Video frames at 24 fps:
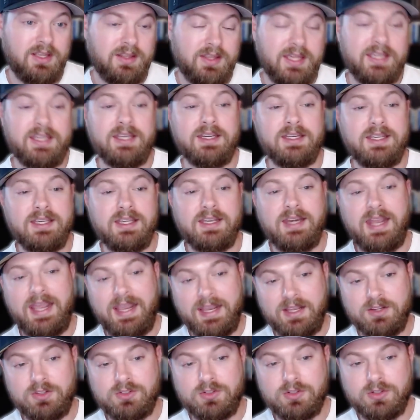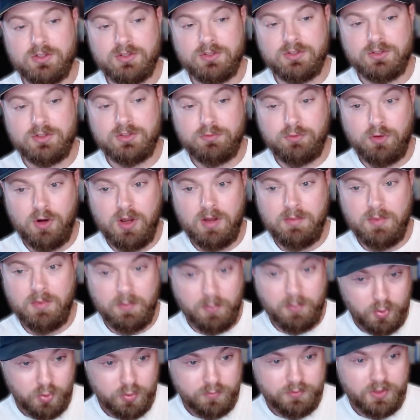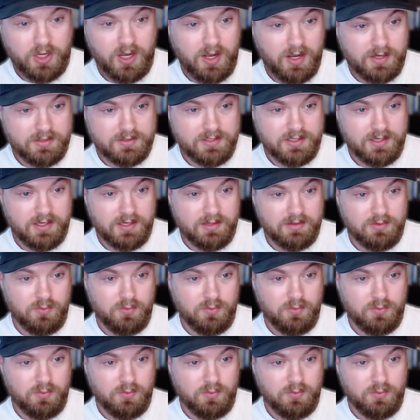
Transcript: They can get answers from approved content